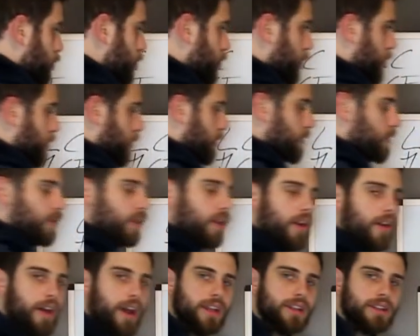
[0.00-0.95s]
return,
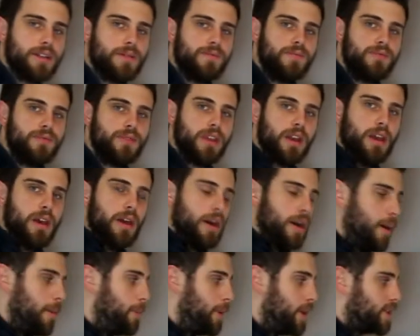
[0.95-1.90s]
all right?
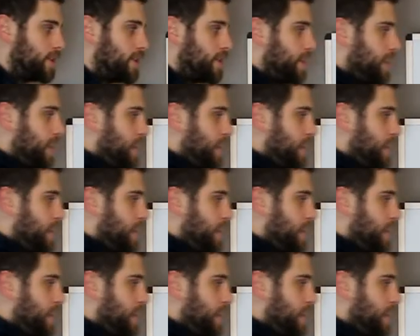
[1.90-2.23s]
But